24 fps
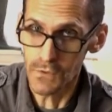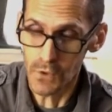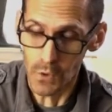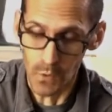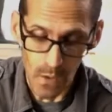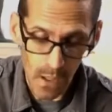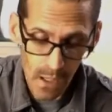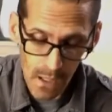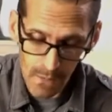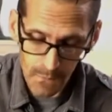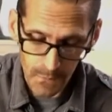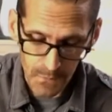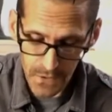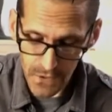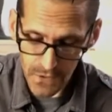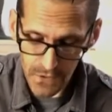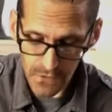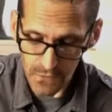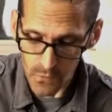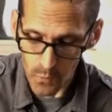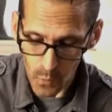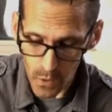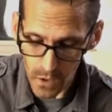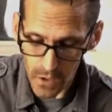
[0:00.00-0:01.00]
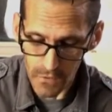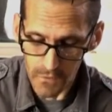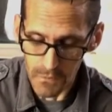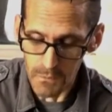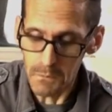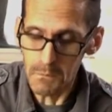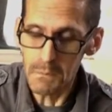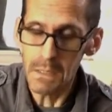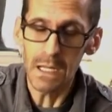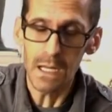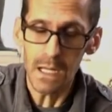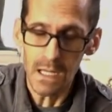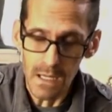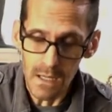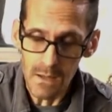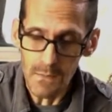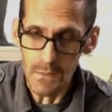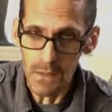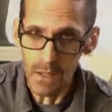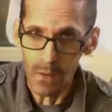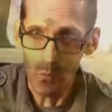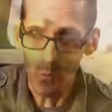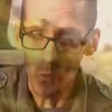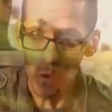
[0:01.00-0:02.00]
So this is one of many that